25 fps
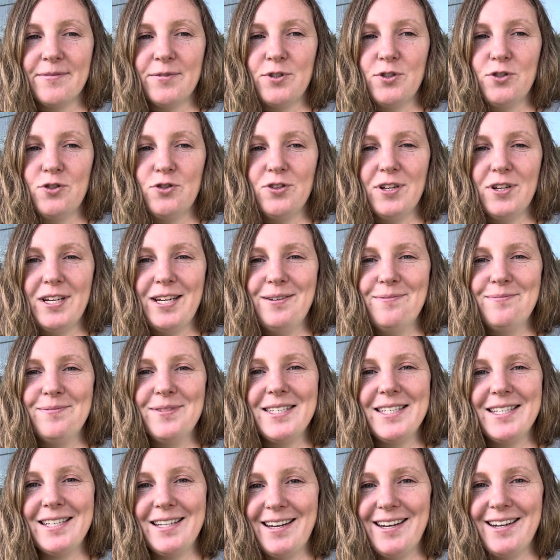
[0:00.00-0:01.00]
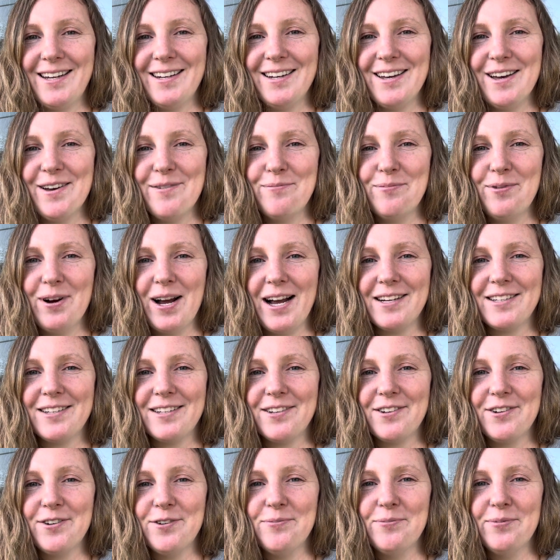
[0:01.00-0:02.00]
Dreams need a
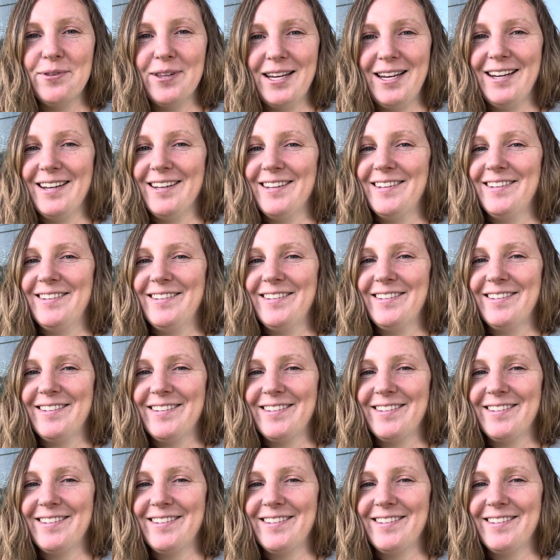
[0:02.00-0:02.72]
practical plan.